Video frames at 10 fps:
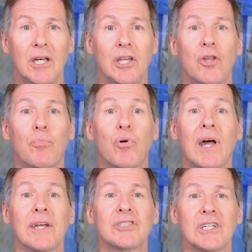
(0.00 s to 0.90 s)
The
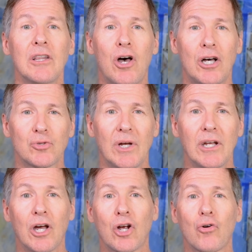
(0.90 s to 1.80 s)
pregnancy loss rate
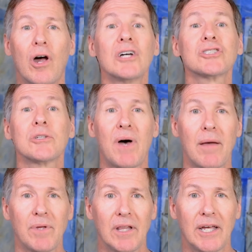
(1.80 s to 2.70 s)
across the
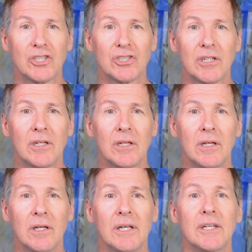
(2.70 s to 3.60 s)
population
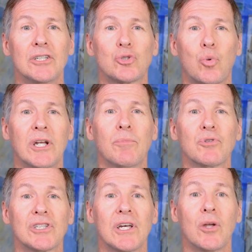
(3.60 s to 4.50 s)
is
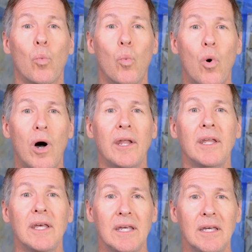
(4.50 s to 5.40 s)
20%, 1
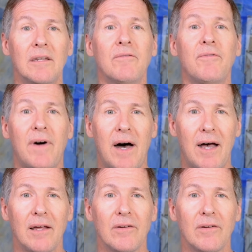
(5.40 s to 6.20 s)
in 5.